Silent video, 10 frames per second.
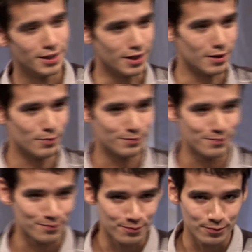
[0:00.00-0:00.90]
am.
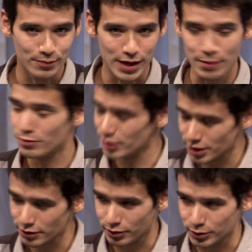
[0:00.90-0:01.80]
I'm
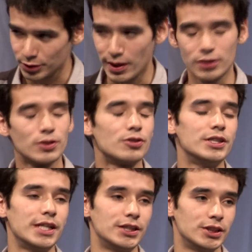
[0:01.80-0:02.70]
originally from Shamattawa Cree
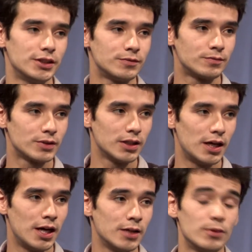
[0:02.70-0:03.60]
Nation.
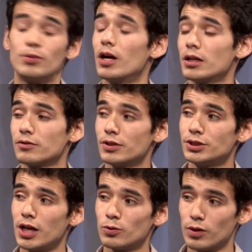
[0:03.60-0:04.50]
I am a product of the
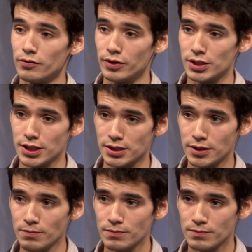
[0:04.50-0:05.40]
child welfare system.